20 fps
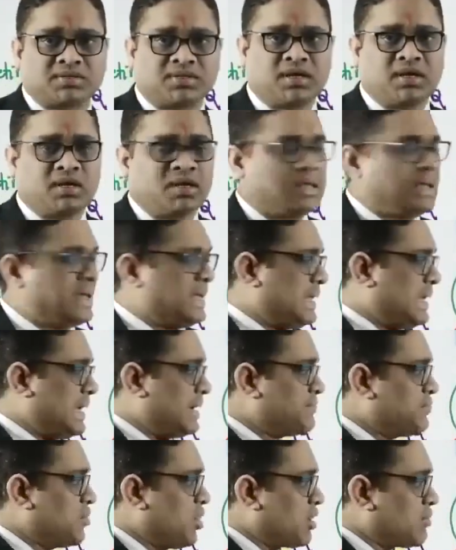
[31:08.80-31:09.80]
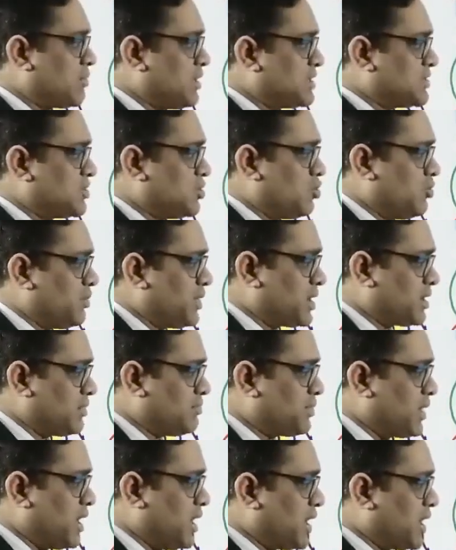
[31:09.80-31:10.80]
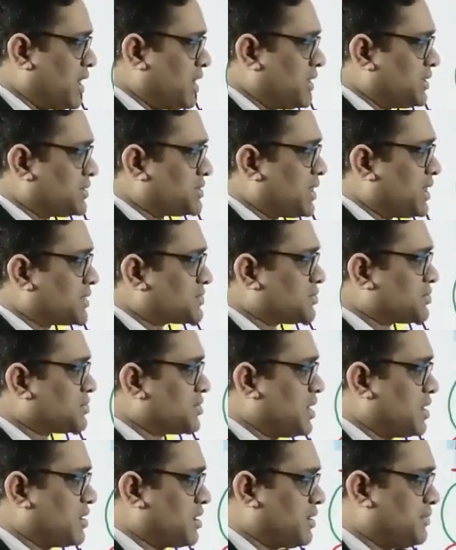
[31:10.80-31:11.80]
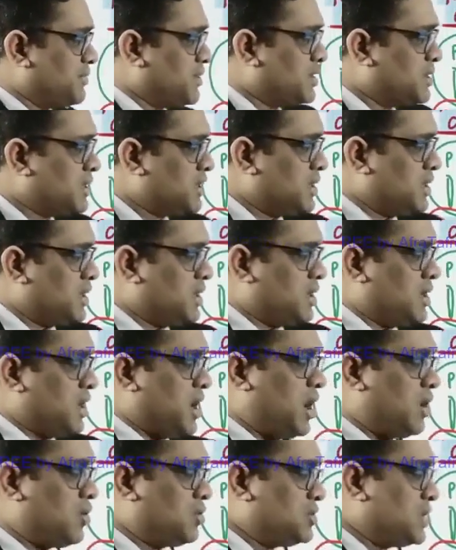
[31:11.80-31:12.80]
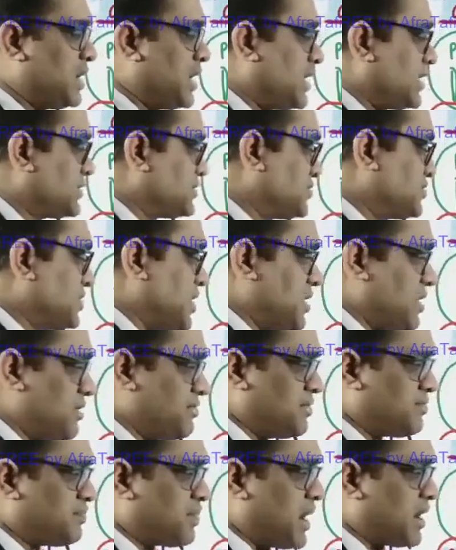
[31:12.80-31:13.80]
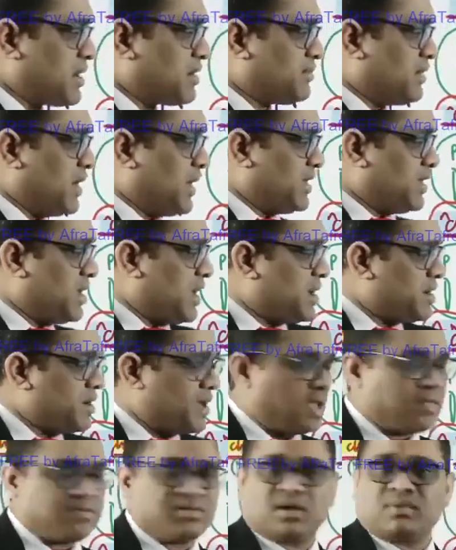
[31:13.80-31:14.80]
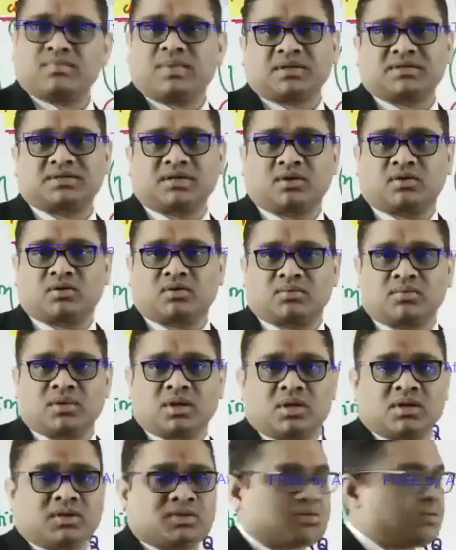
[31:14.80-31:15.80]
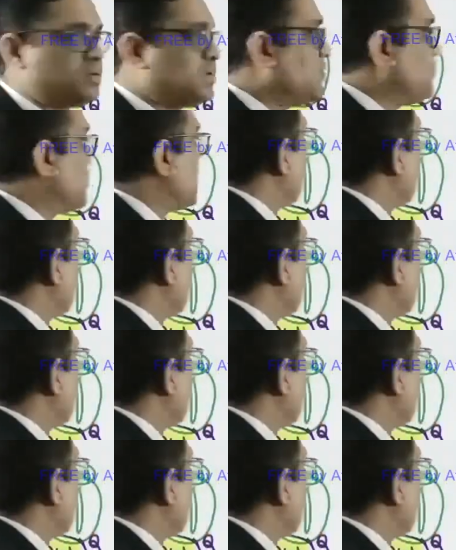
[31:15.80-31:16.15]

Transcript: see abnormal genomic imprinting is associated with, how they are associated with Prader-Willi and Angelman syndrome. So now we